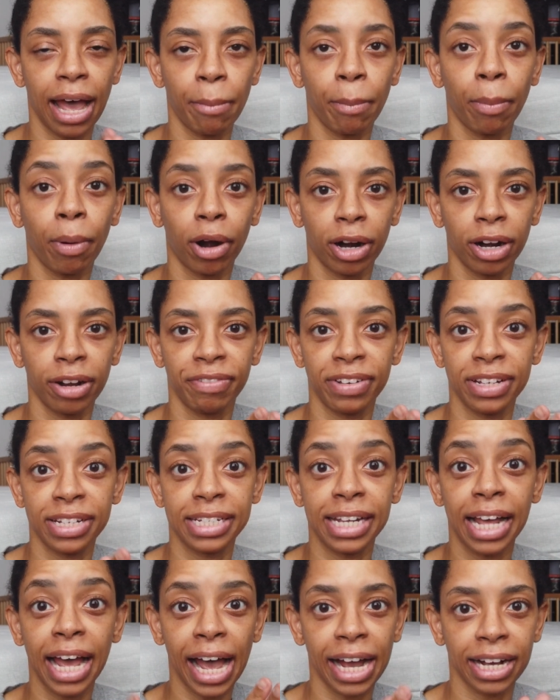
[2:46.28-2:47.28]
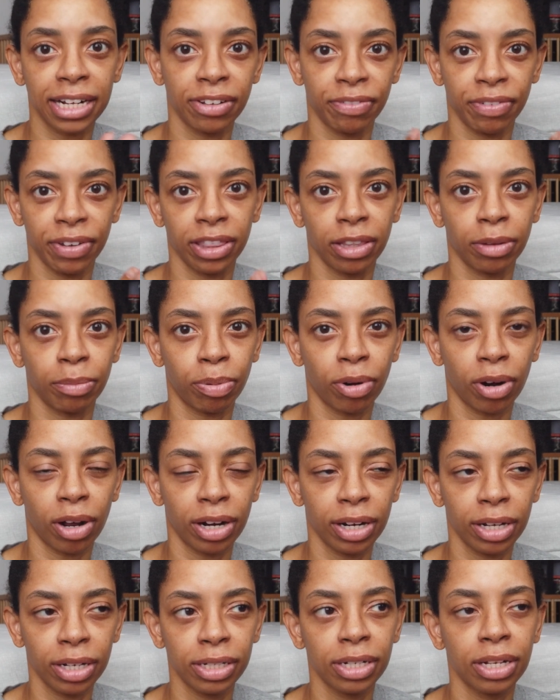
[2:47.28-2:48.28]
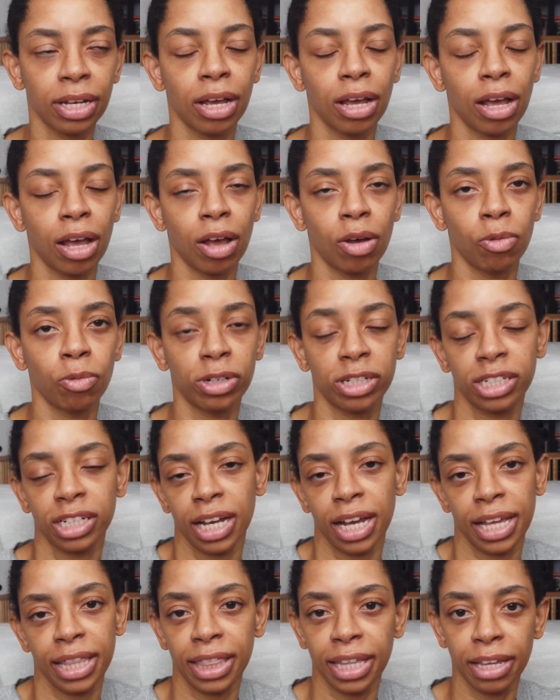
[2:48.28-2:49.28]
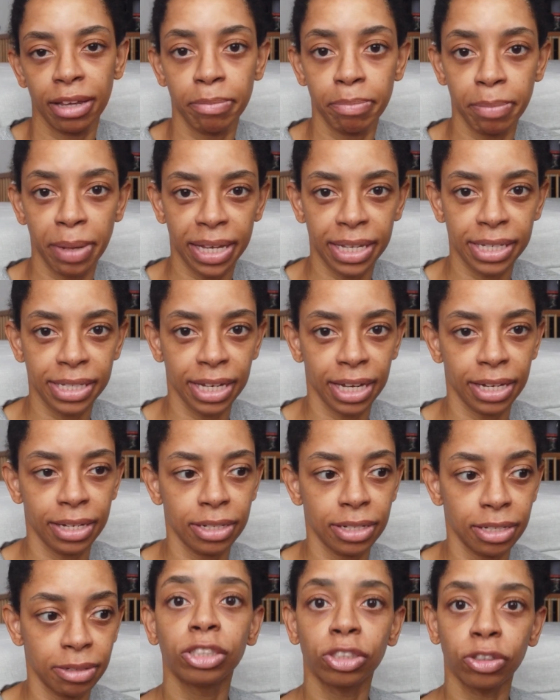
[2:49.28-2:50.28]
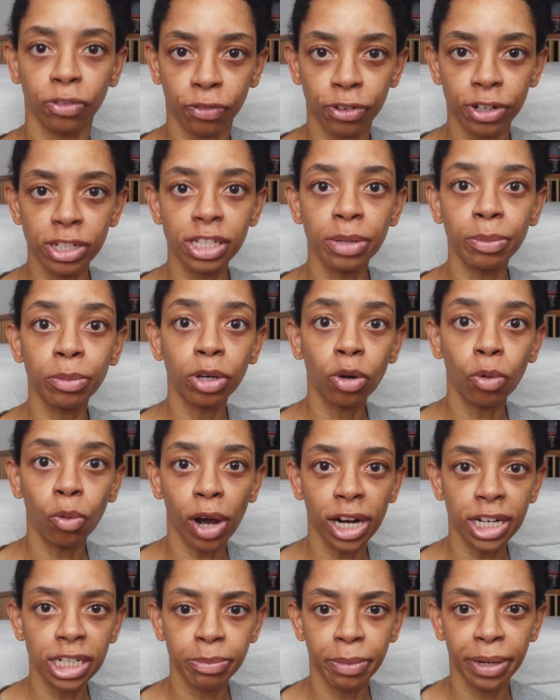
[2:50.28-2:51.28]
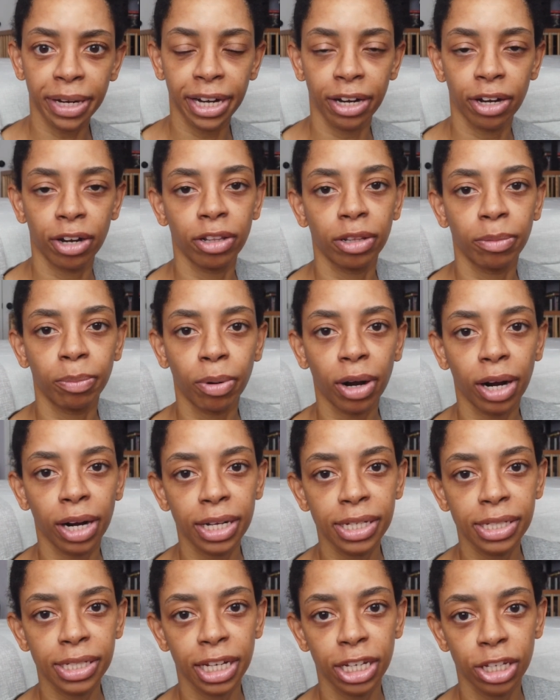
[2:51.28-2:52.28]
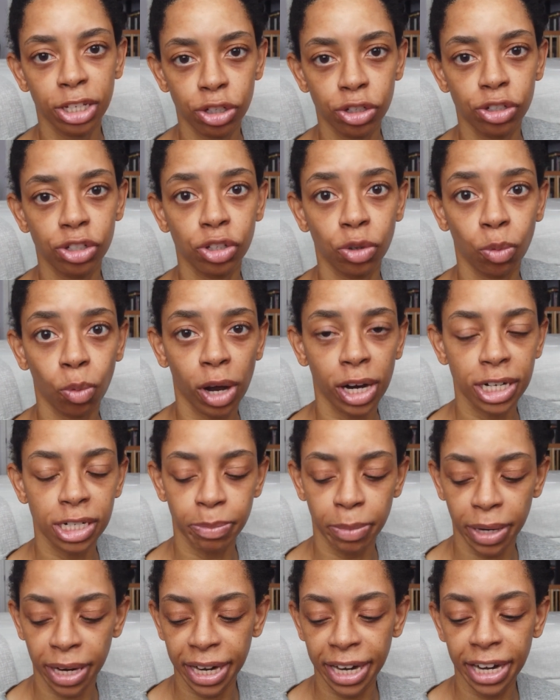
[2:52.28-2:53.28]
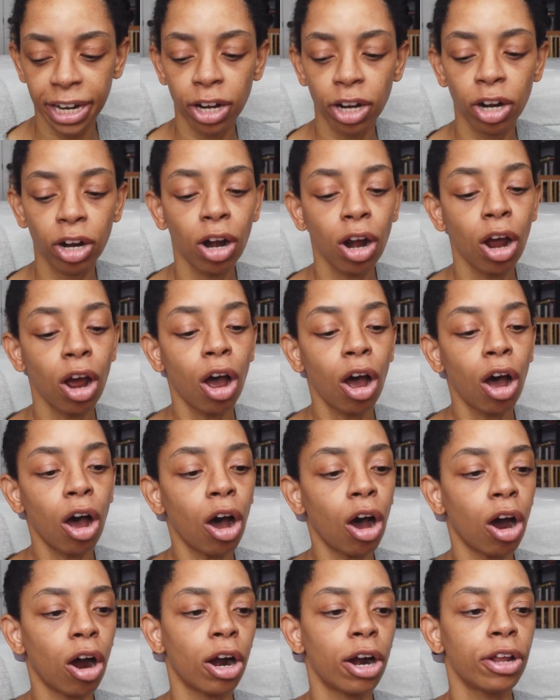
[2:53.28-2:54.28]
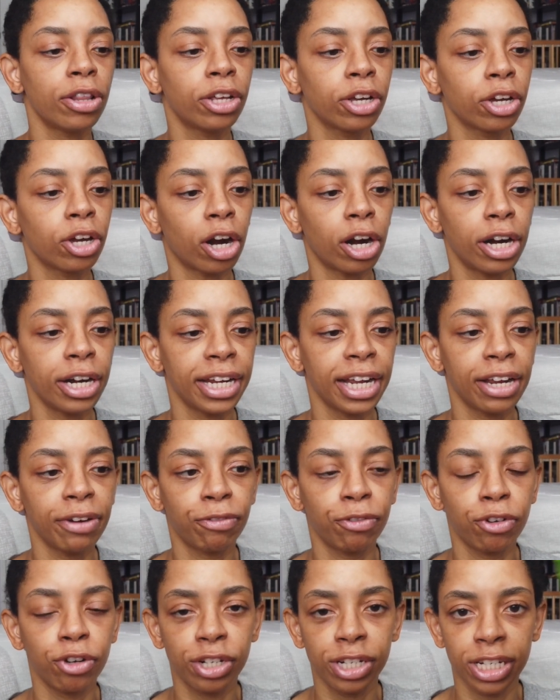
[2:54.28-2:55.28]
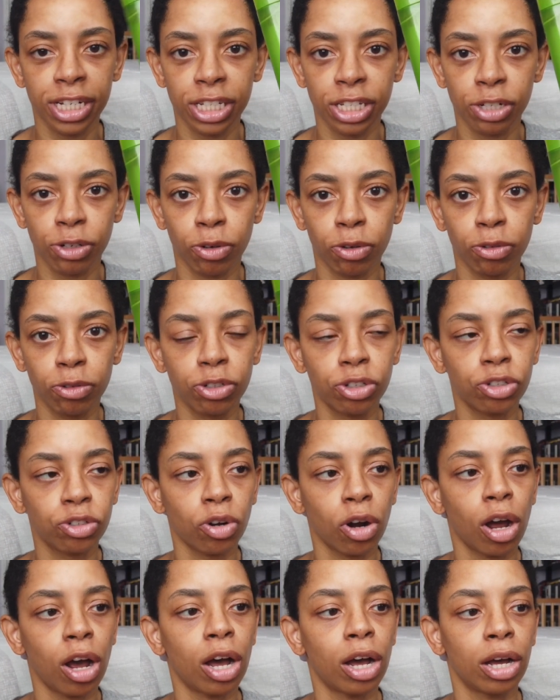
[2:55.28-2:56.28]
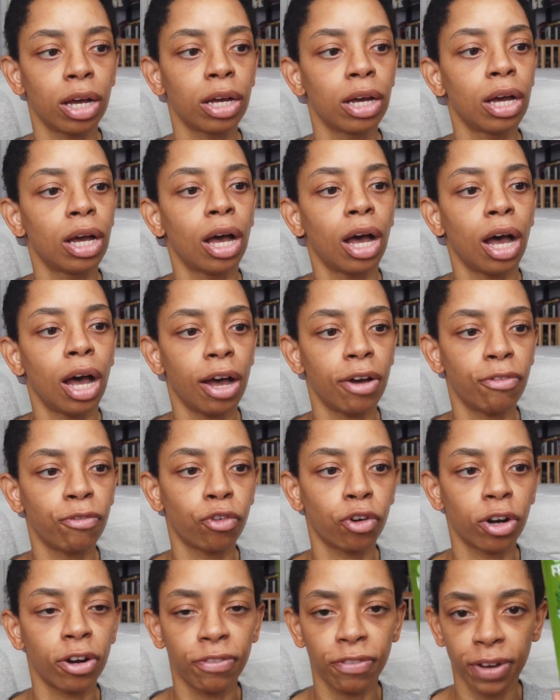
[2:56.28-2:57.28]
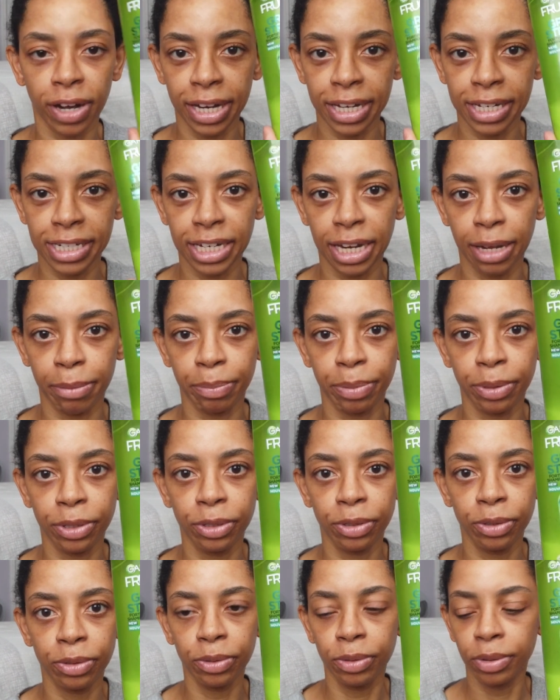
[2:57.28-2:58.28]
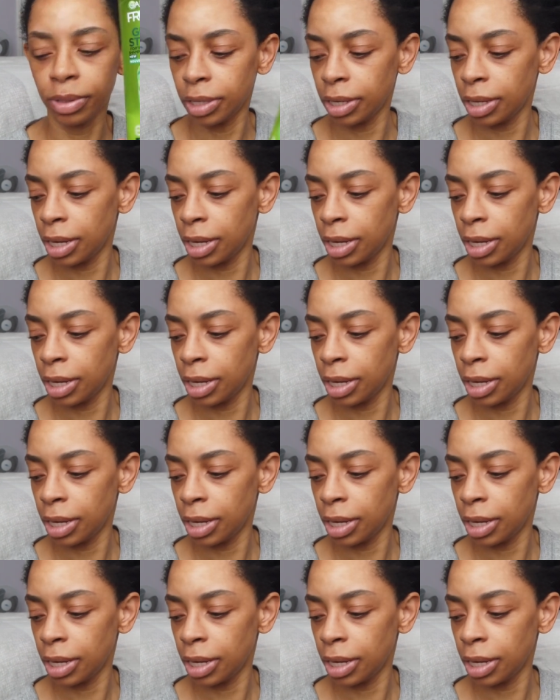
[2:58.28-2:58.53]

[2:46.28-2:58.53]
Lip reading: part of it is to activate the product, which I think makes sense. So first I'm going to wash my hair. The products I use to wash my hair are the Garnier Fructis Grow Strong Fortifying Shampoo.